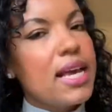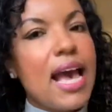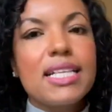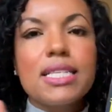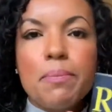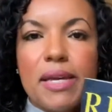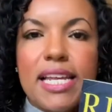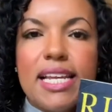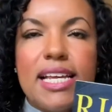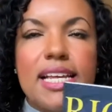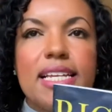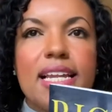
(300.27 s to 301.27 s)
It has a
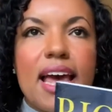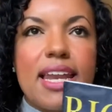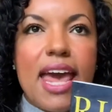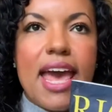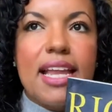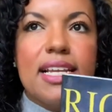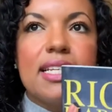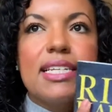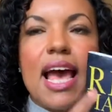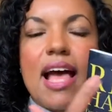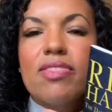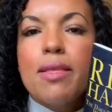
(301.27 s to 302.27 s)
beginning, an end,
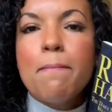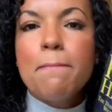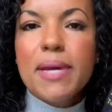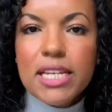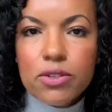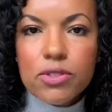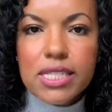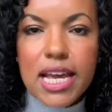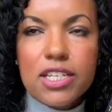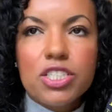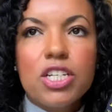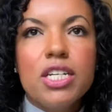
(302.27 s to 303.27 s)
and the middle
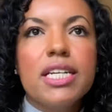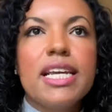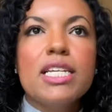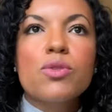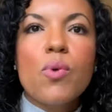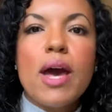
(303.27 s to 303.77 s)
section is